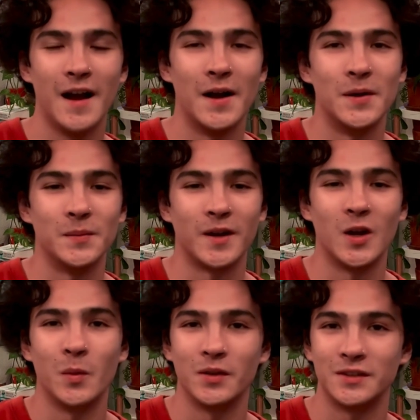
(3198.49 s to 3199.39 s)
I
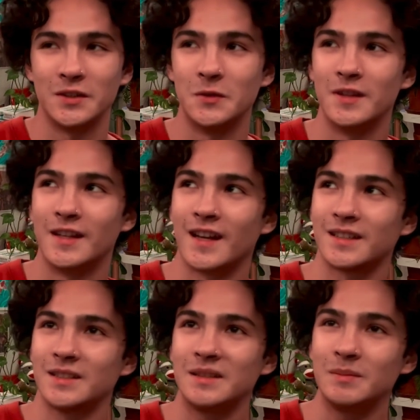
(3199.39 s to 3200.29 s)
hope I'll see you in the
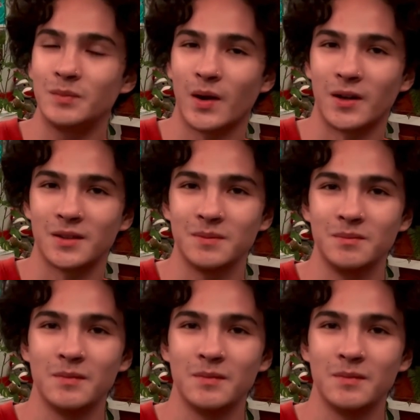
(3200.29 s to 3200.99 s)
next part,